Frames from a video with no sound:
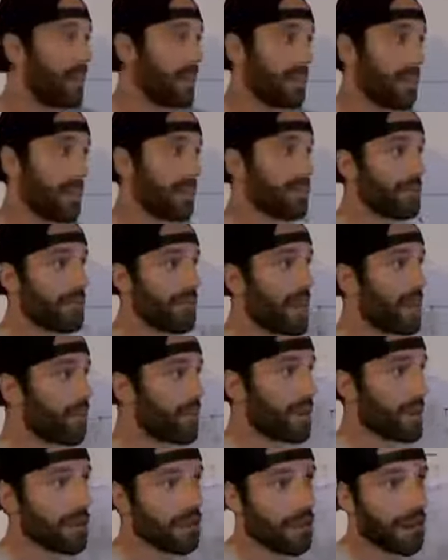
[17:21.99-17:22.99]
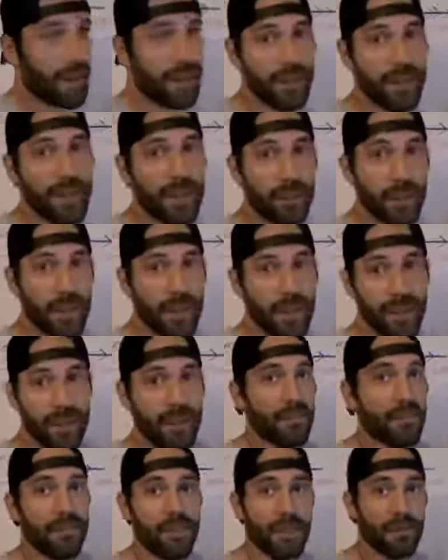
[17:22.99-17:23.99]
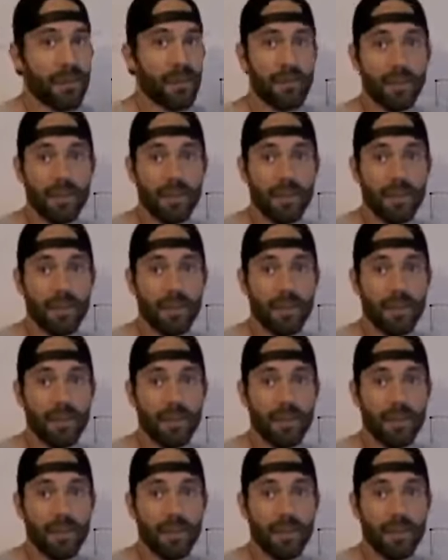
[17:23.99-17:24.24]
and that runway is spinning somewhere